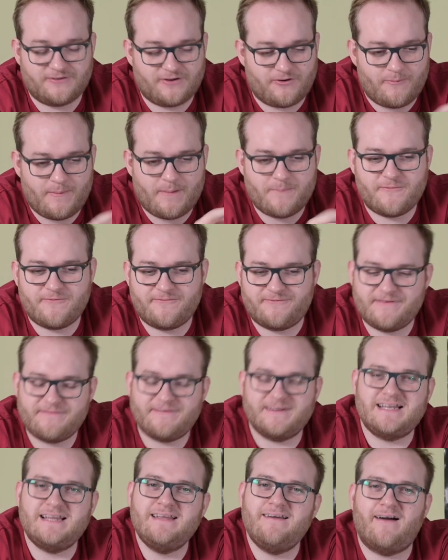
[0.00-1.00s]
And I remember
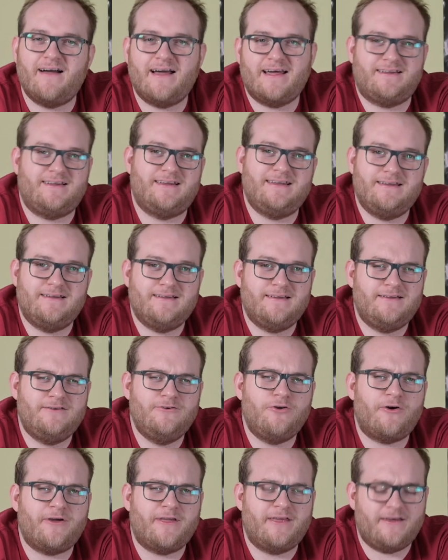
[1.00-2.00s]
vividly I had a
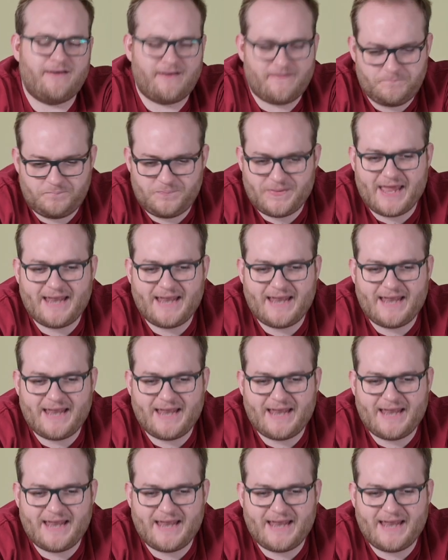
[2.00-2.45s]
Nokia